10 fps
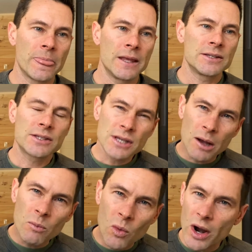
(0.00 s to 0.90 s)

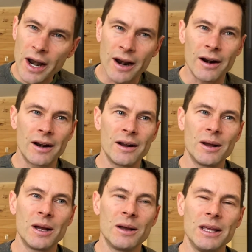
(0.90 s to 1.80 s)
somewhere,
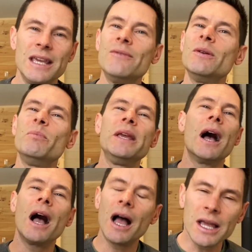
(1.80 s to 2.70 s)
even
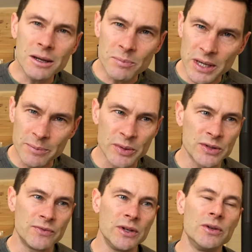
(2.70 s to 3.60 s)
behind
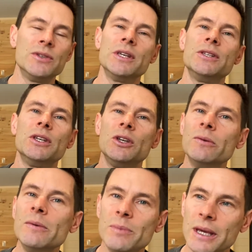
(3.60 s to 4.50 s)
people's views is a
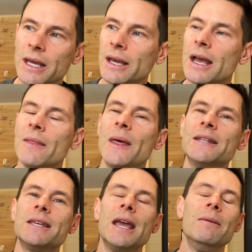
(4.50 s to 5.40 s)
human being,
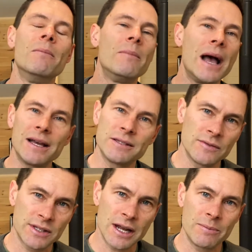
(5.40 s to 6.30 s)
that's a massive
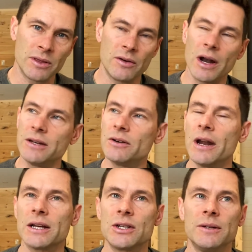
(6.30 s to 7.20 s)
step in the right
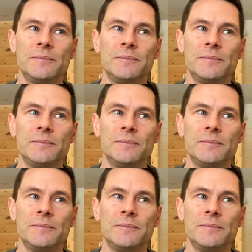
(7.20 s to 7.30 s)
direction.